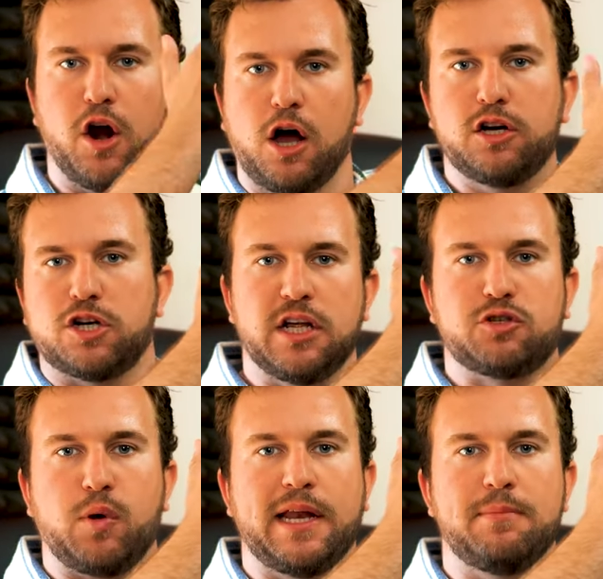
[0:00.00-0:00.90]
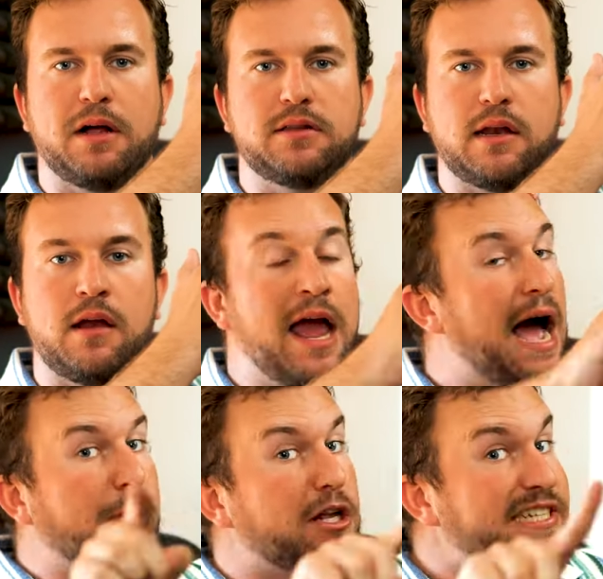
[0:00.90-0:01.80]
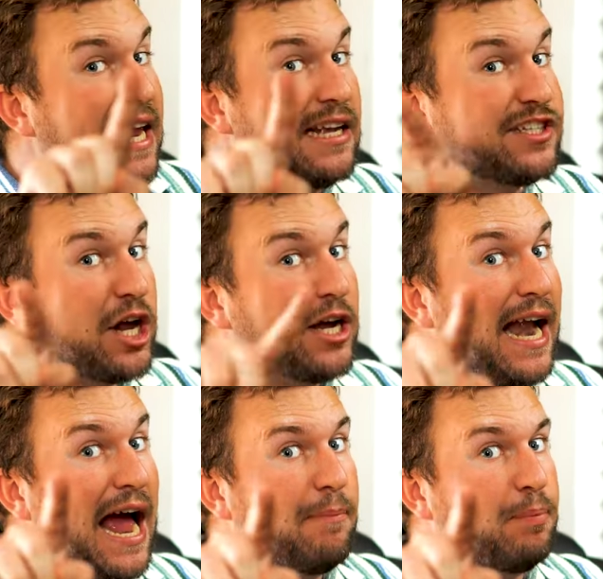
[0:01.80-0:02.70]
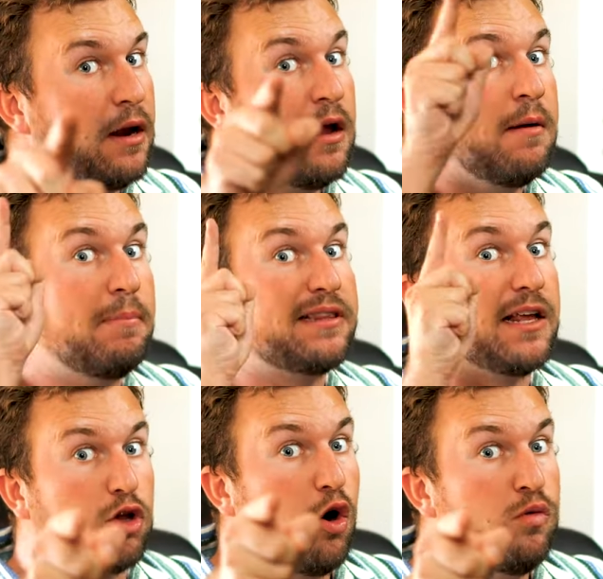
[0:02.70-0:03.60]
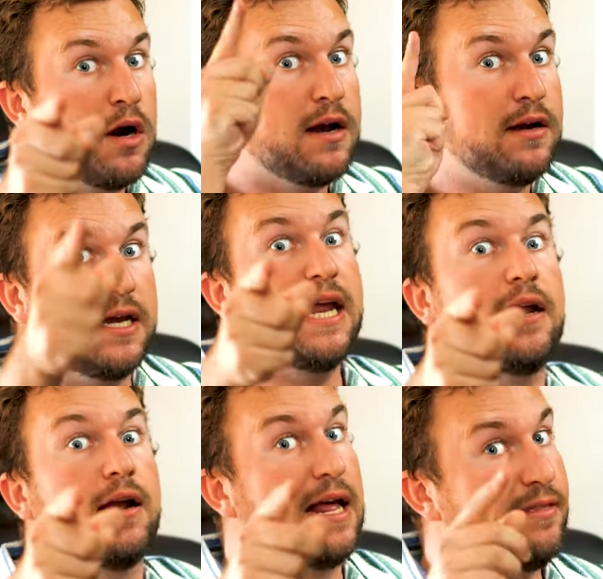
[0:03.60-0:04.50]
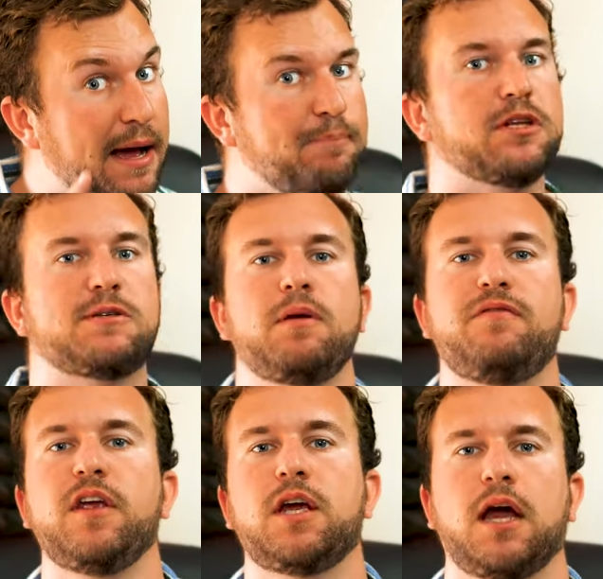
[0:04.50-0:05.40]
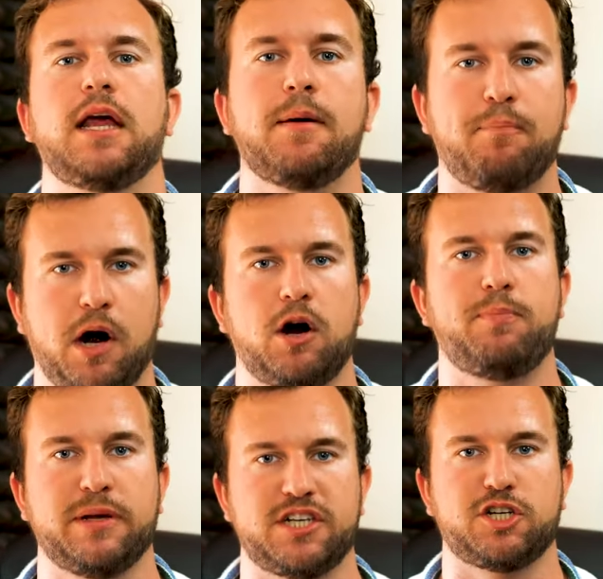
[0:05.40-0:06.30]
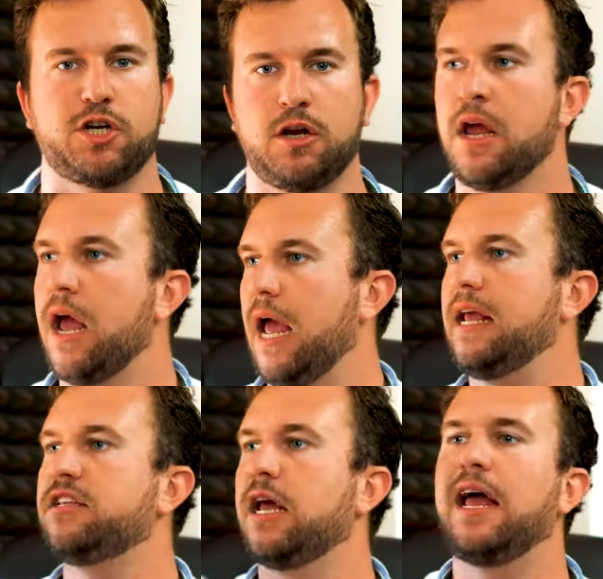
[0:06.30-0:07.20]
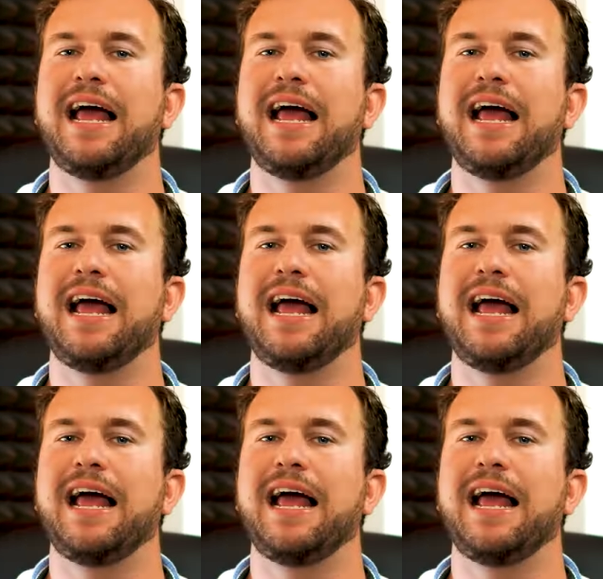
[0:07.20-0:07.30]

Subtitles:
for 120 million. I'm not saying it's not going to happen, but they don't needed. And that puts Benfica in a power position in,